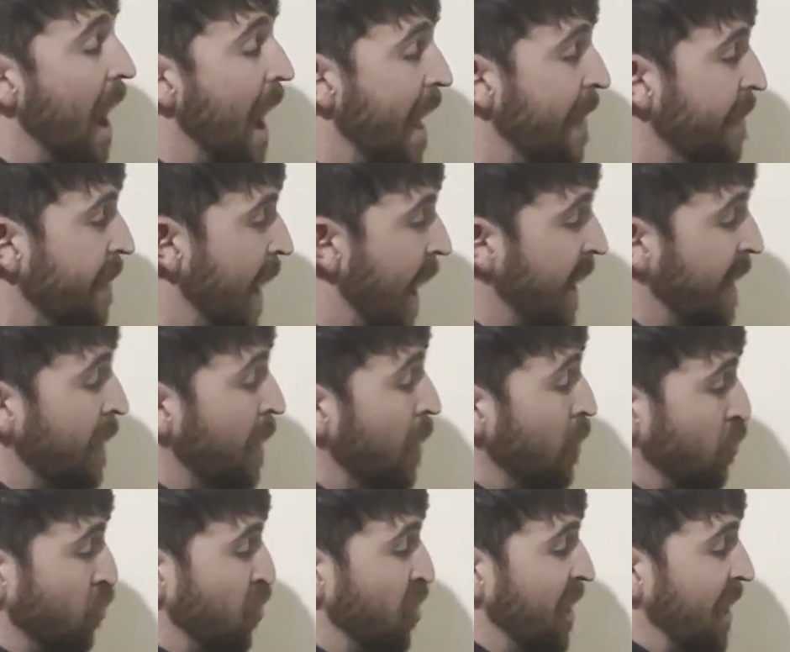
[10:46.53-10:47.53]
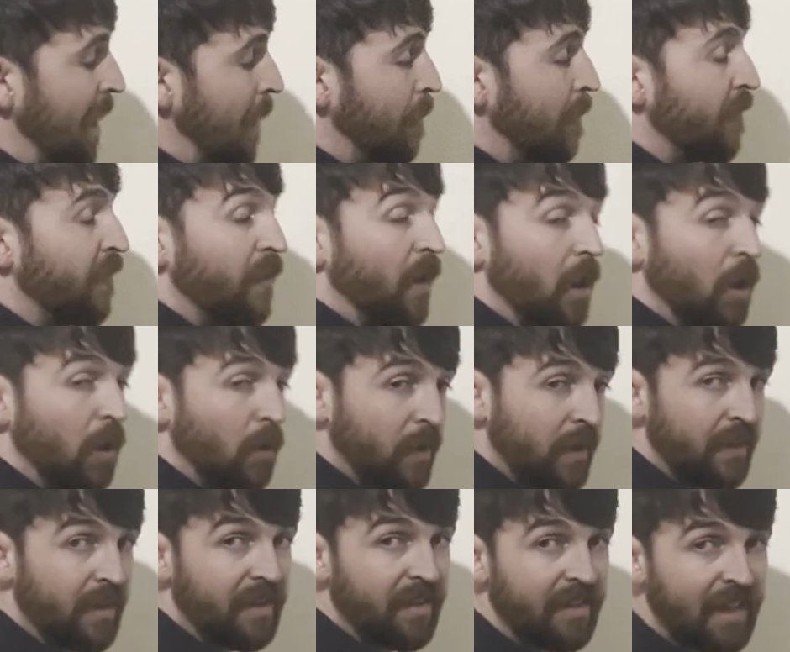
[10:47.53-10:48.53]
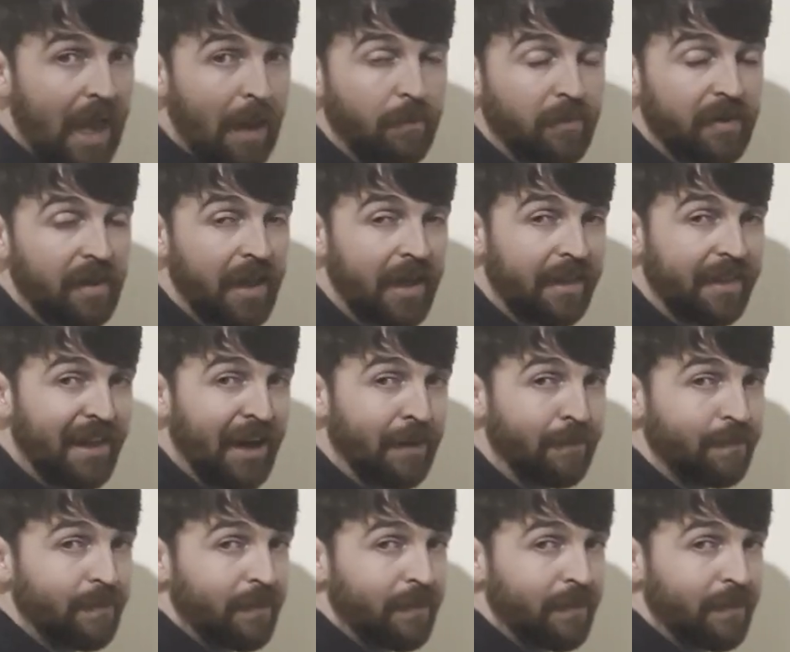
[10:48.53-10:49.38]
and then just keep following the steps like that.